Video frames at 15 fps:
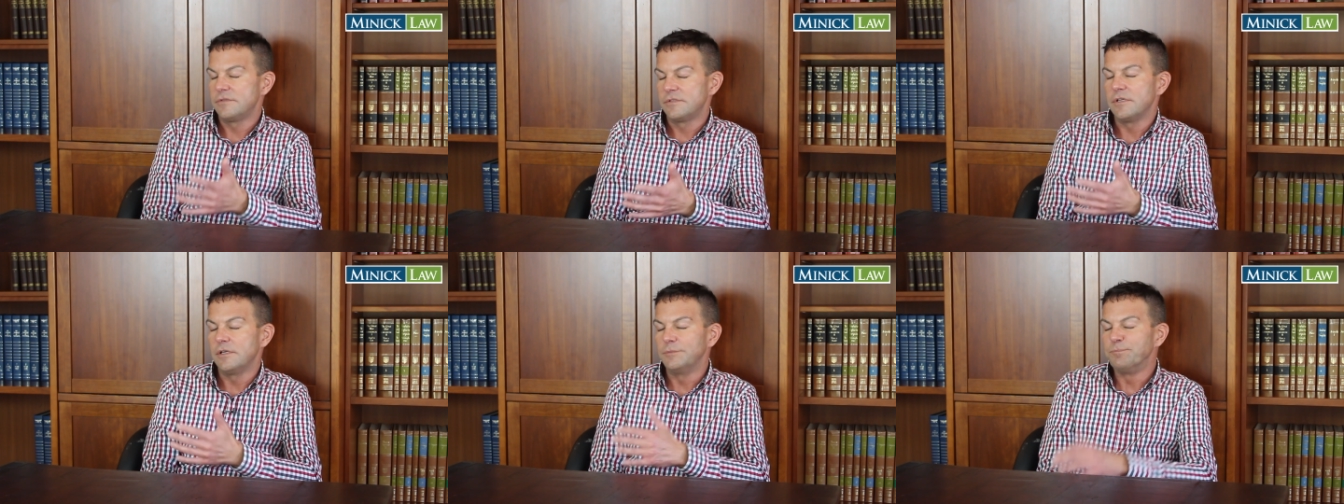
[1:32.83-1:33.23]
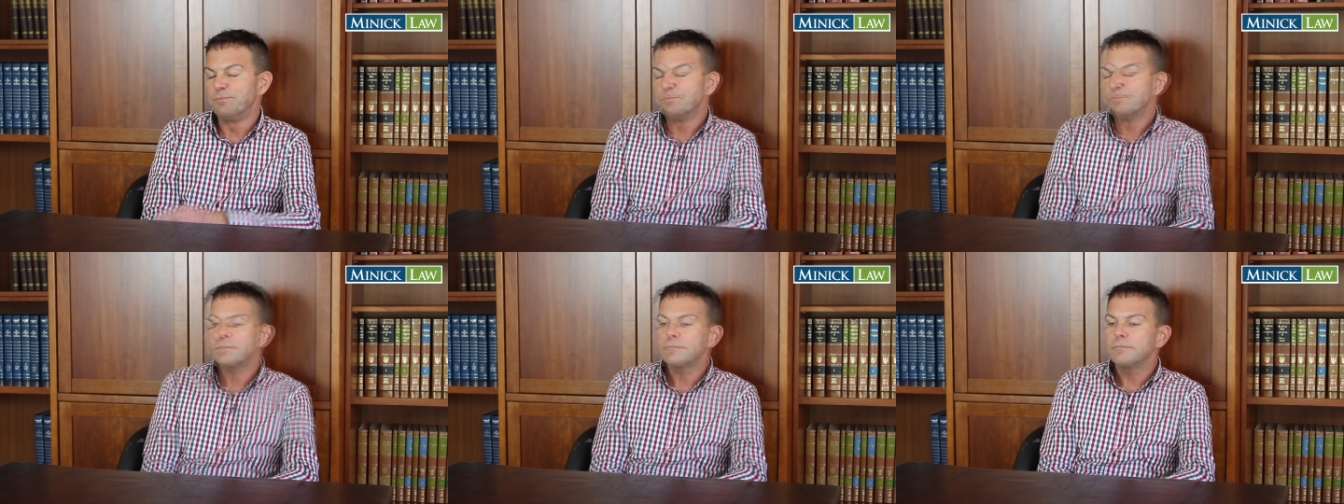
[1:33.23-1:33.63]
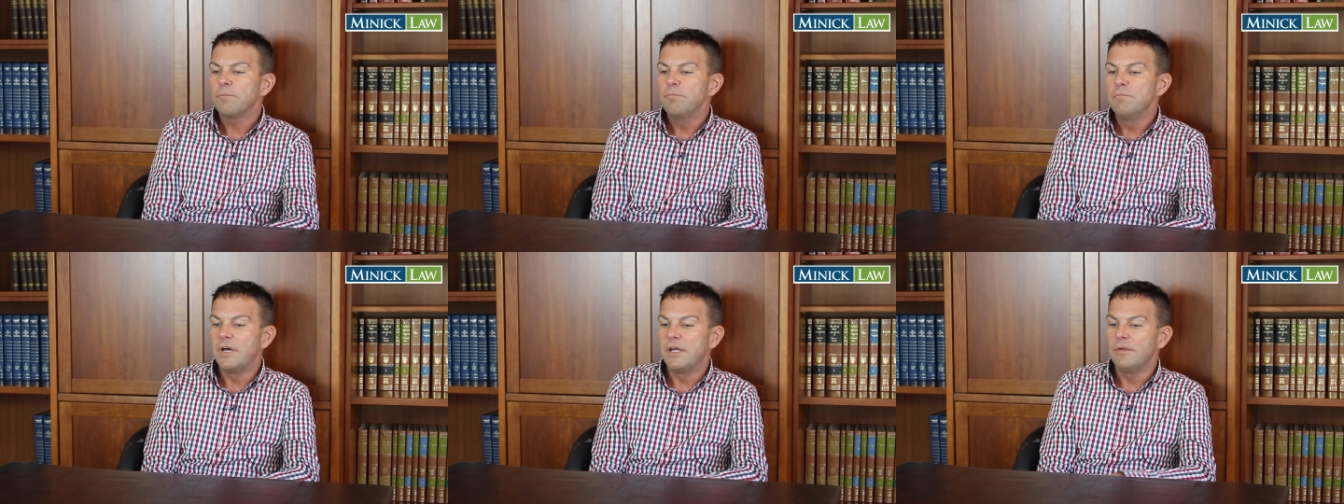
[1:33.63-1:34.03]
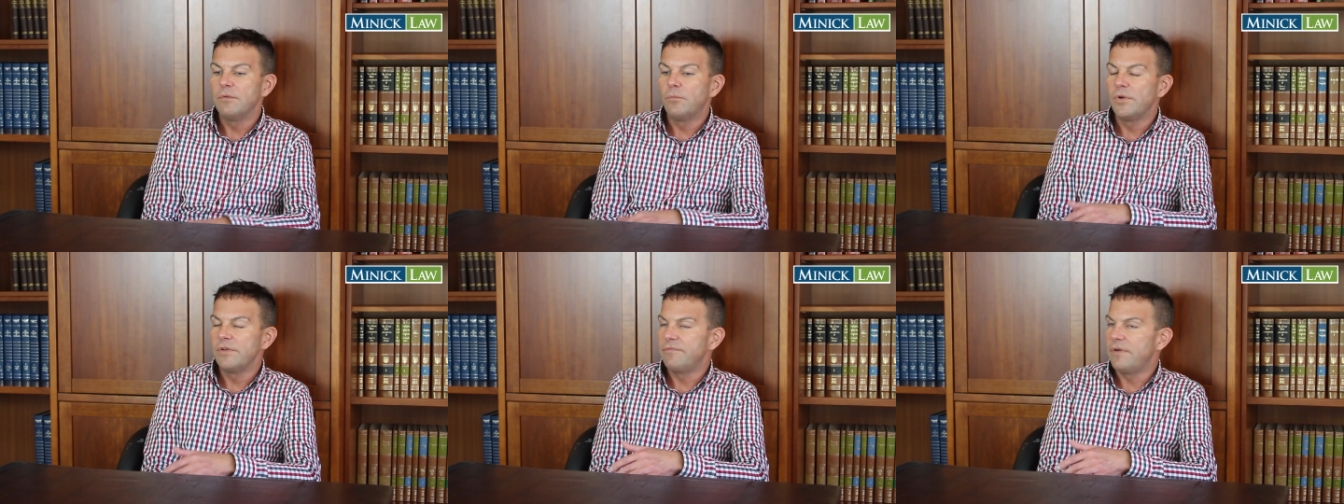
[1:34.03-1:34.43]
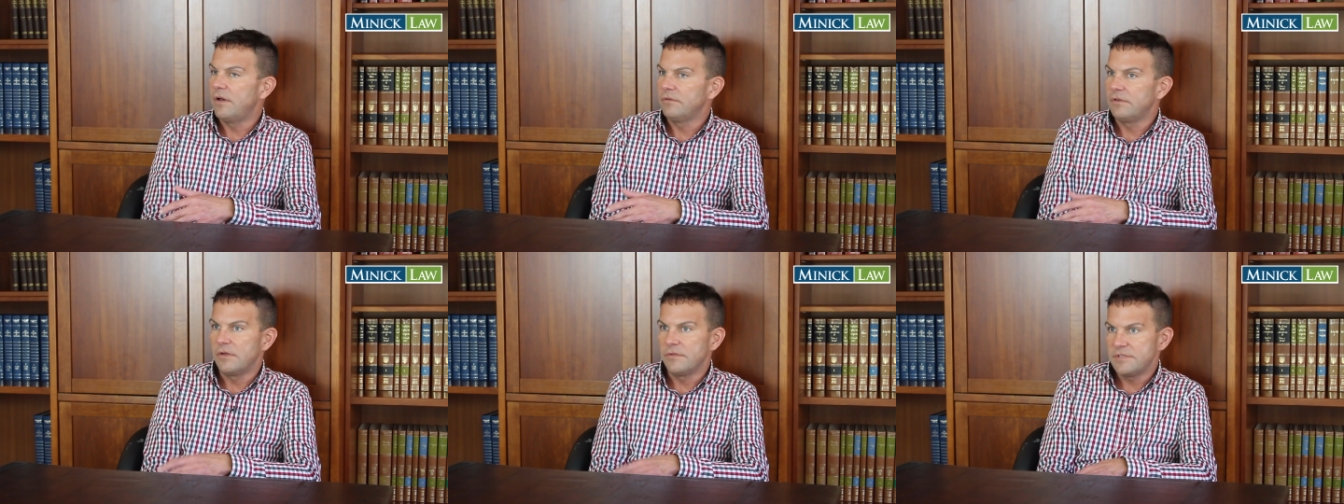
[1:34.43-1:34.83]
So, but we
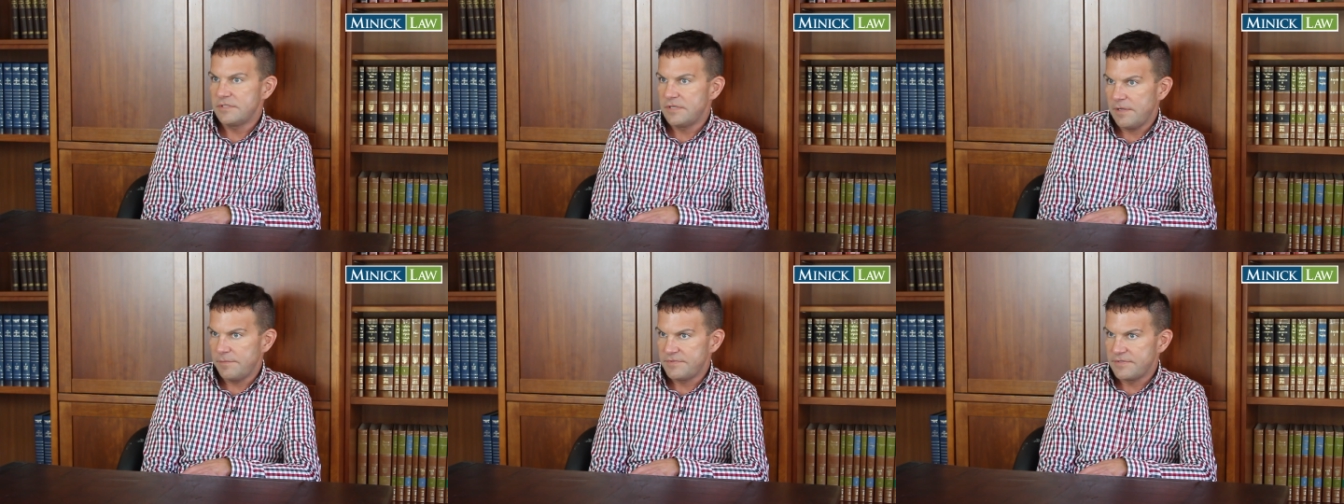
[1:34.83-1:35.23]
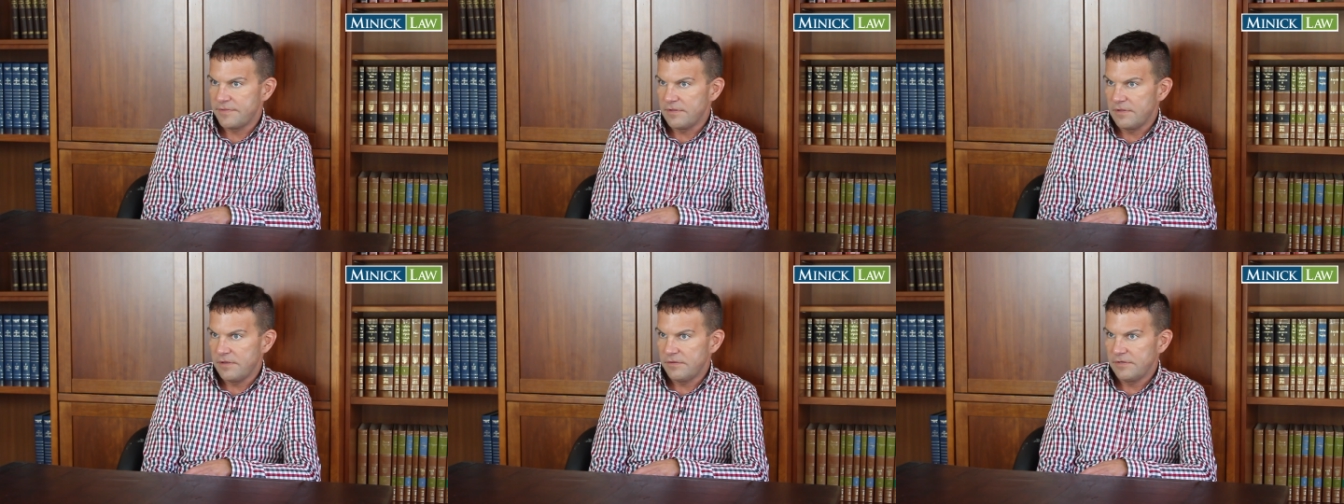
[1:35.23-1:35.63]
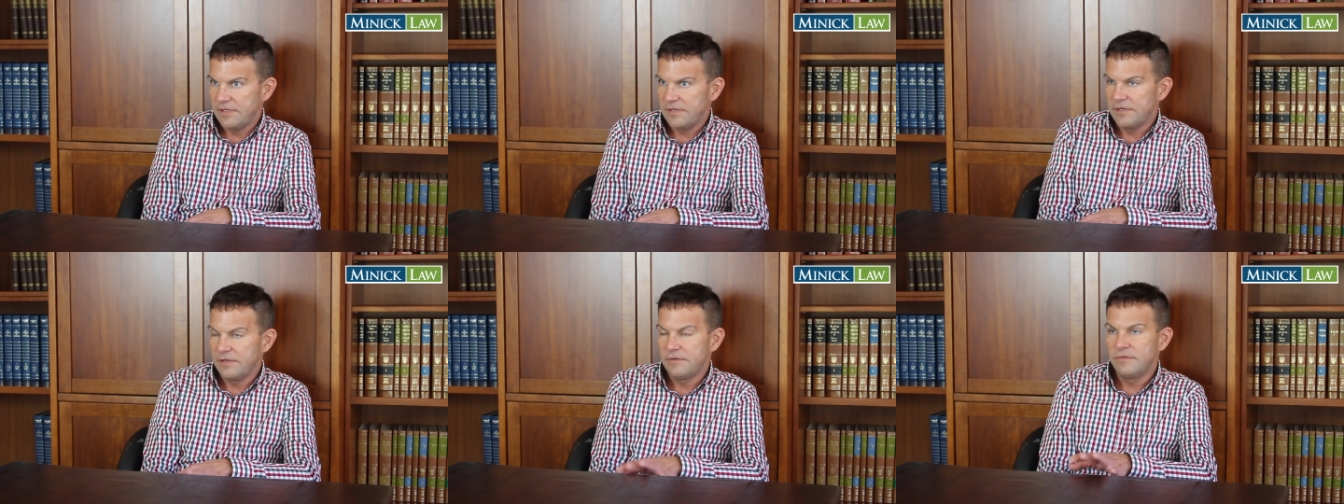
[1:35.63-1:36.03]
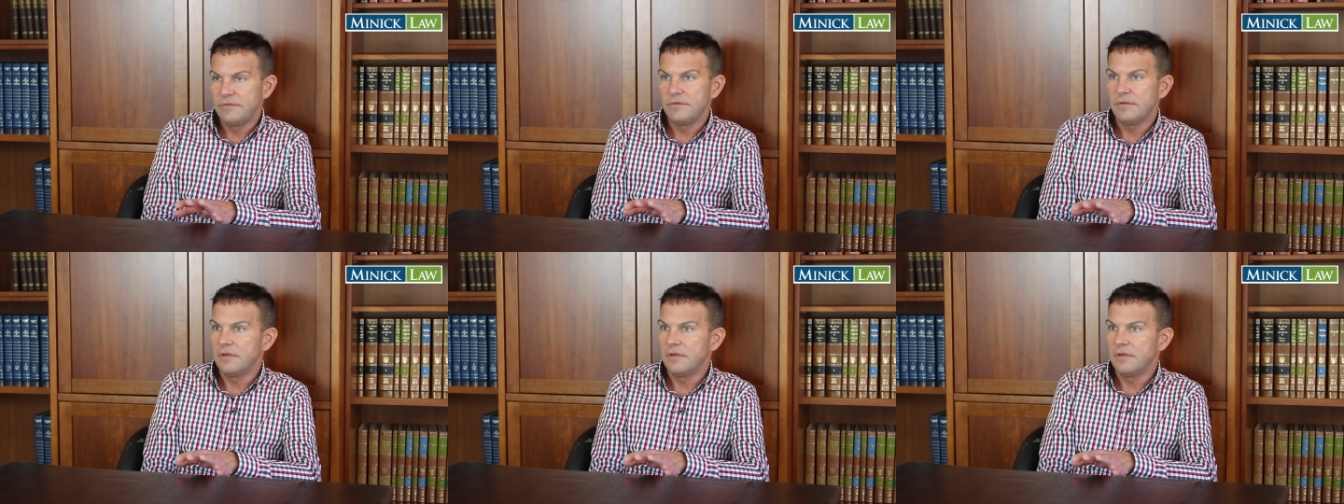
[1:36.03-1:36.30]
followed all the steps that the law needed.